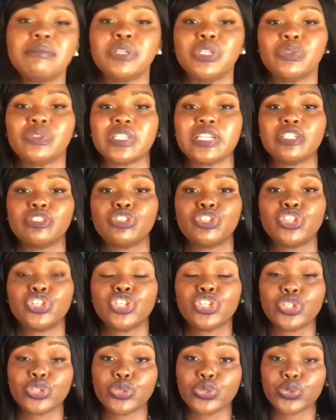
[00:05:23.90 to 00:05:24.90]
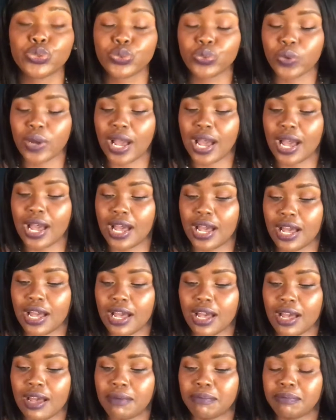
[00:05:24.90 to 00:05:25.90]
I'm using two
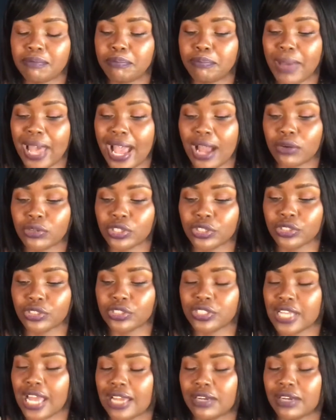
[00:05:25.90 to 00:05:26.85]
powders.